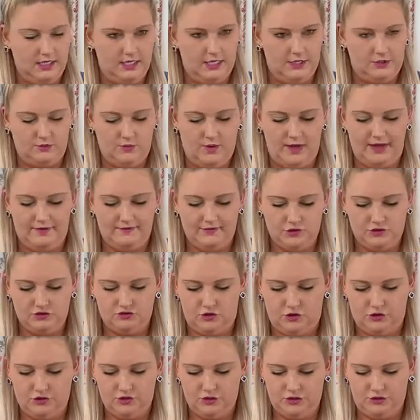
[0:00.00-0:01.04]
and you have
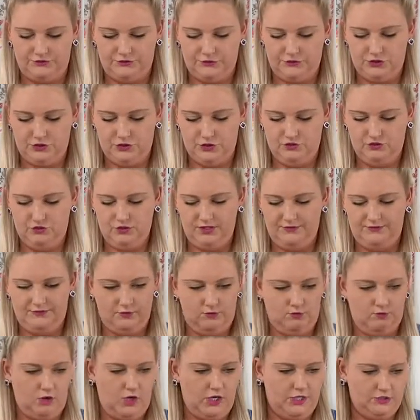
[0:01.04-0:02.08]
instructions for two
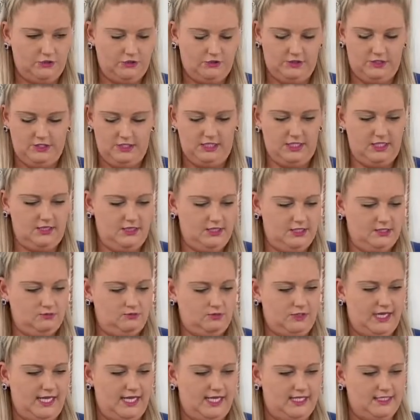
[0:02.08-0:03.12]
different ones. You can see this
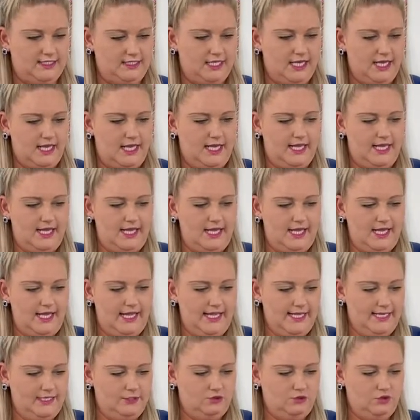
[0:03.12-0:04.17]
one has
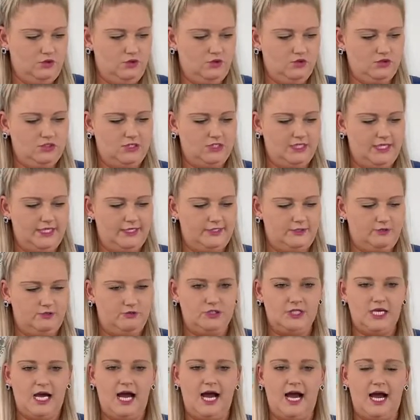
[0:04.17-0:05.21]
handles and you
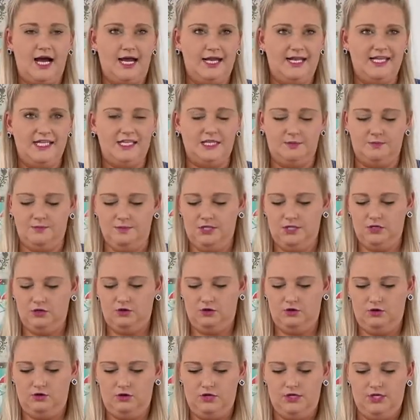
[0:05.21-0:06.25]
tie in the
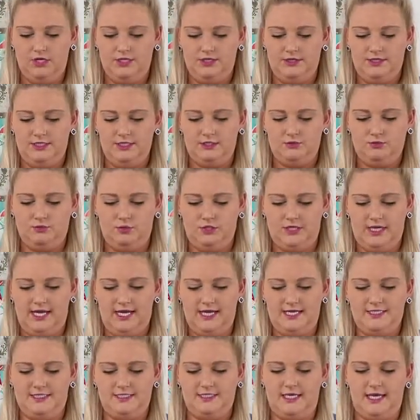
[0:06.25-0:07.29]
middle. This one
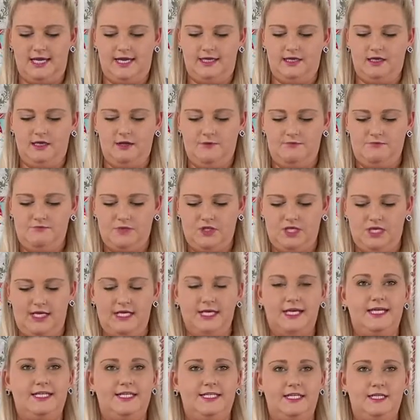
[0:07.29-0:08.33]
has that
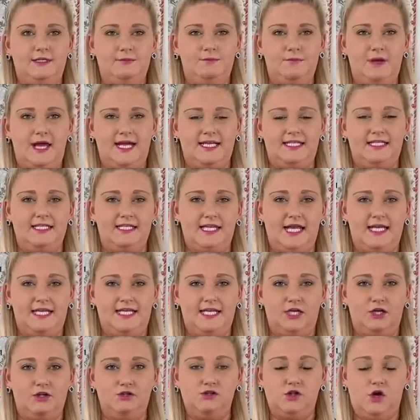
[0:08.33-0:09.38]
hidden
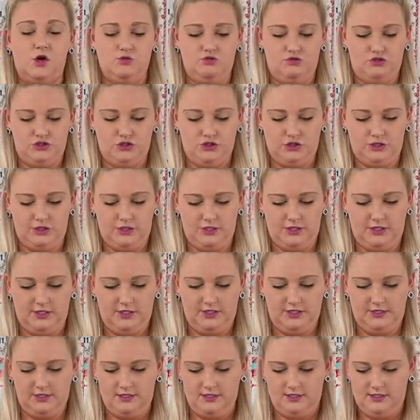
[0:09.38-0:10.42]
magnetic closure
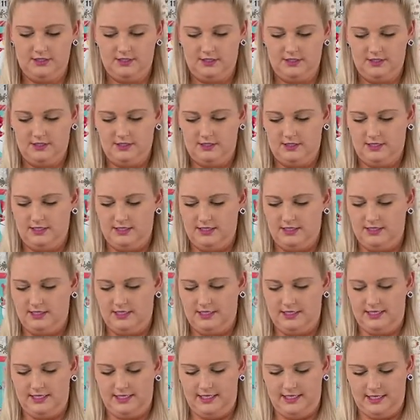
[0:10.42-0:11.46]

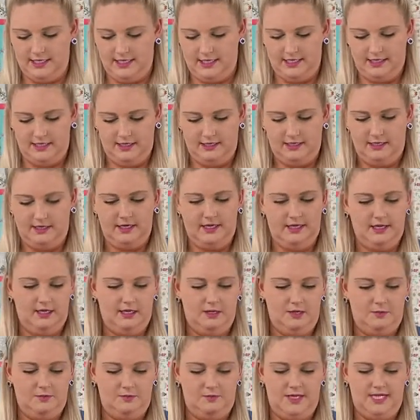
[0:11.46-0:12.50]
and
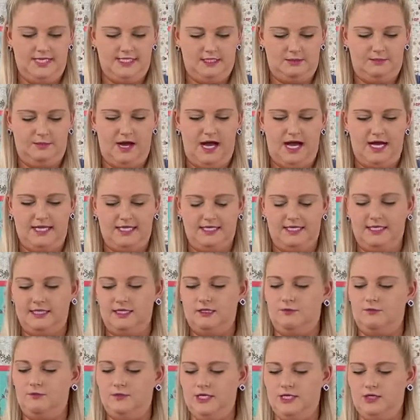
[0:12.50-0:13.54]
makes a pocket
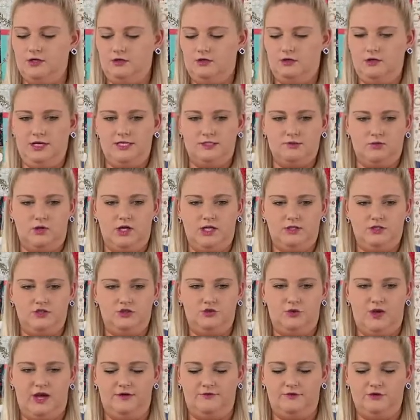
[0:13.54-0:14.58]
in the middle as well as
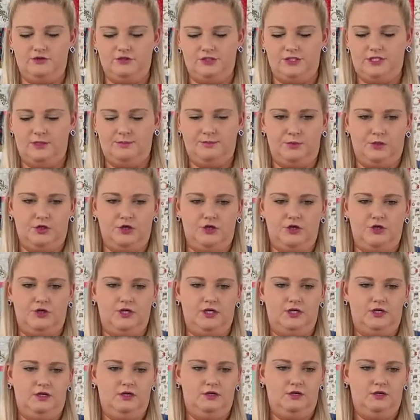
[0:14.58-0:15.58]
you have your zippered